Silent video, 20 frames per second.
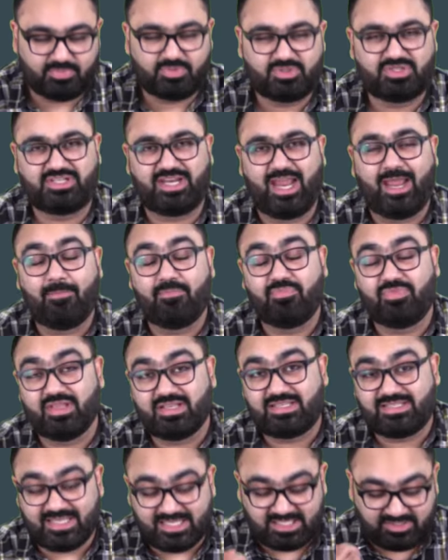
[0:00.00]
step,
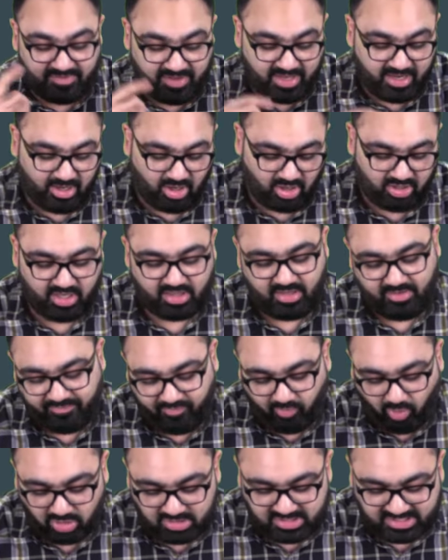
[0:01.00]
this is where, or in the
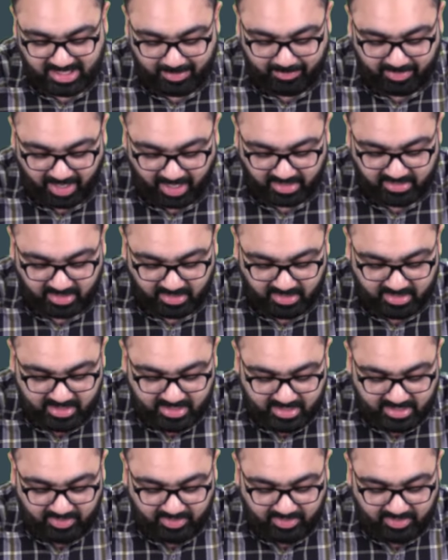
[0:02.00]
fourth step rather,